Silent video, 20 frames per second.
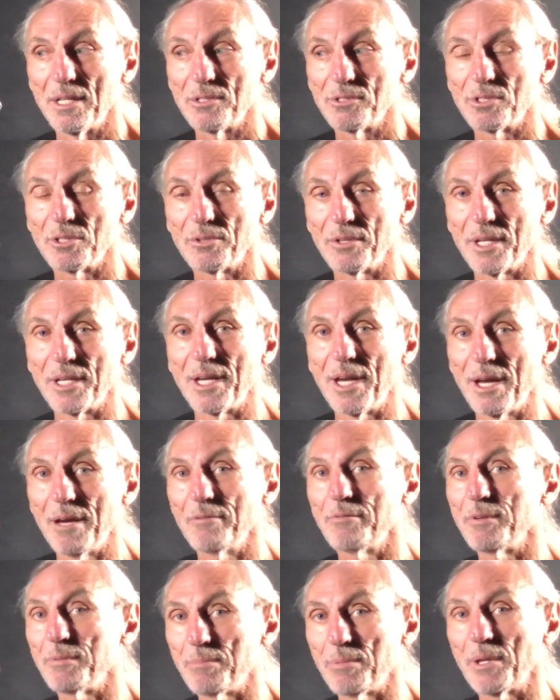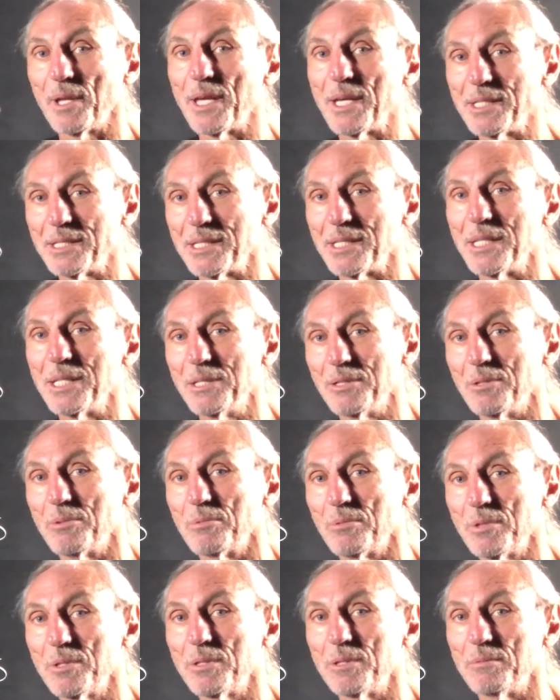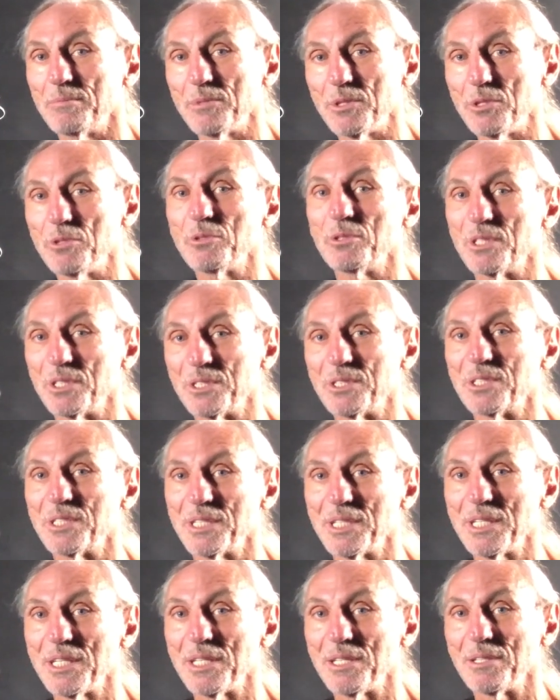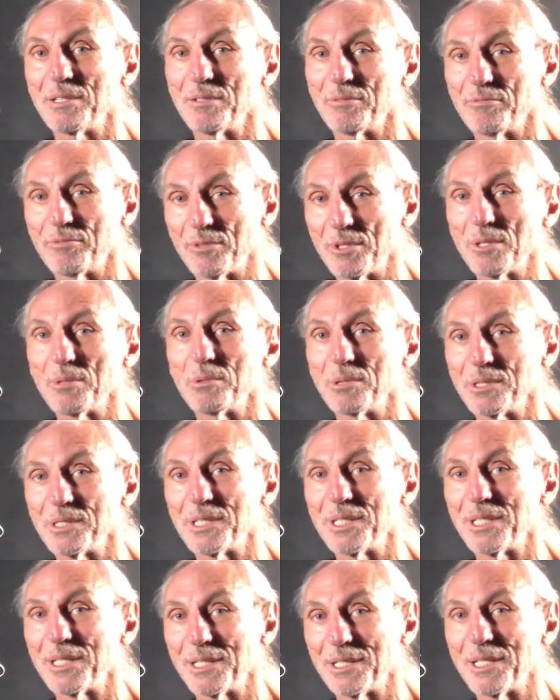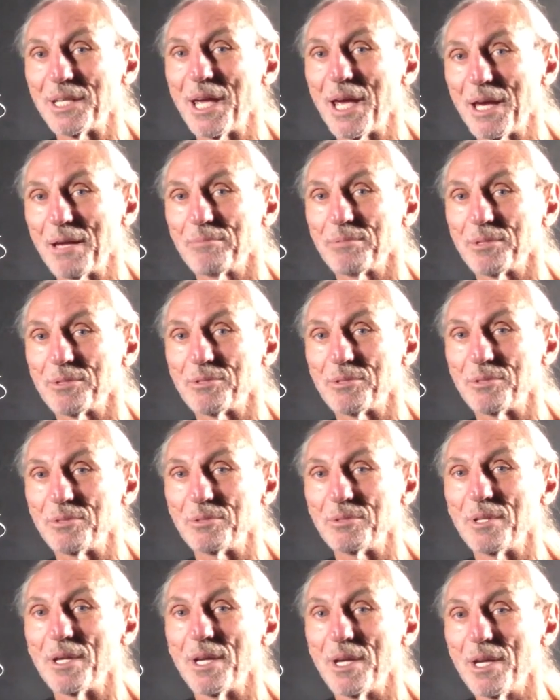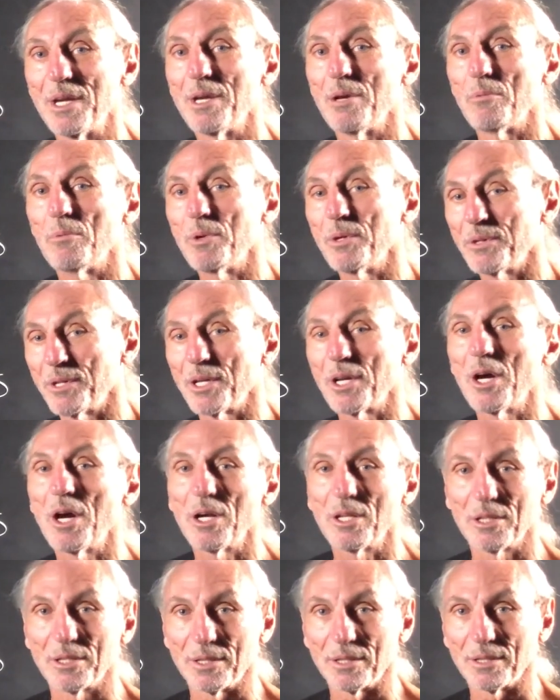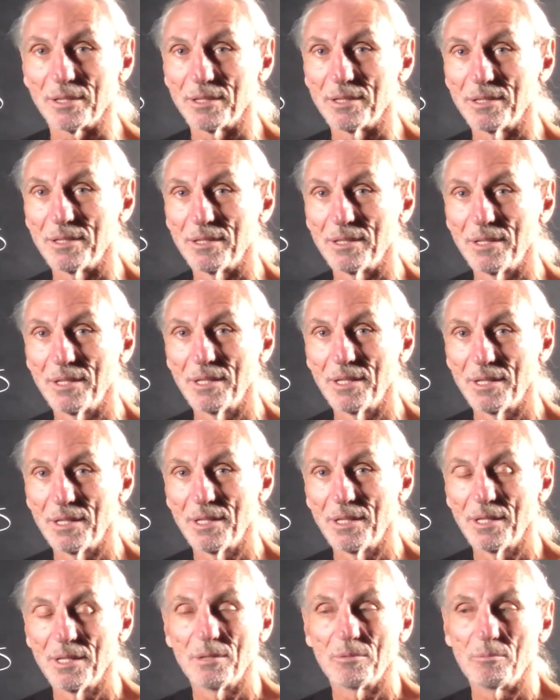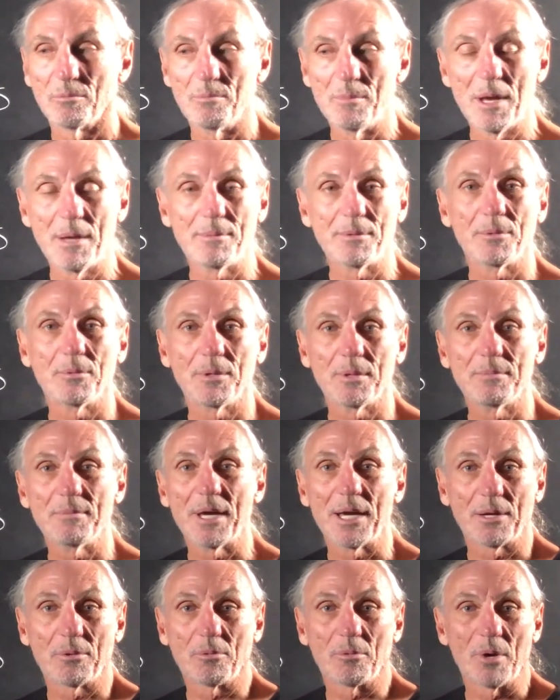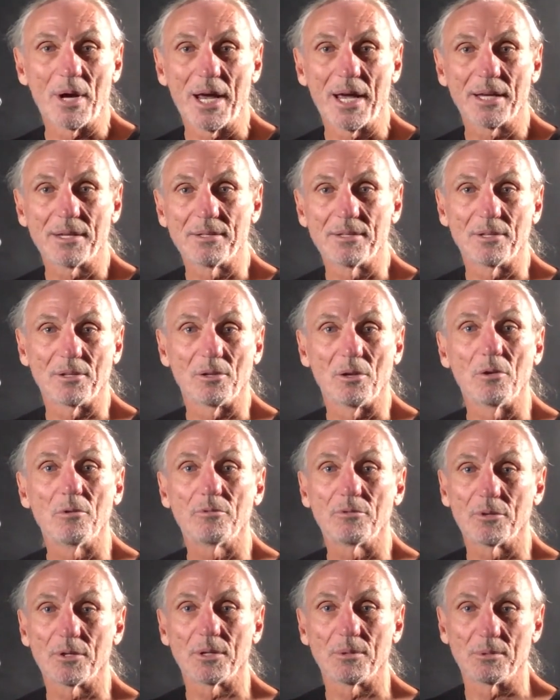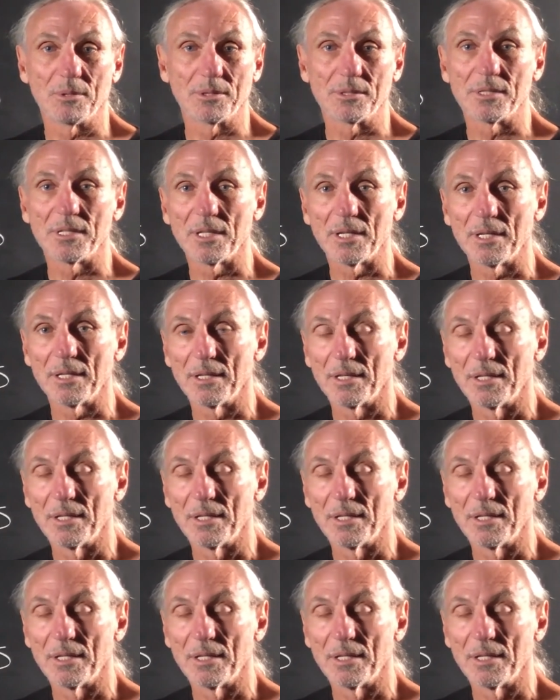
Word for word: so that every place in the room you could see the frequency and the amplitude with a color. Maybe we make red the low frequency.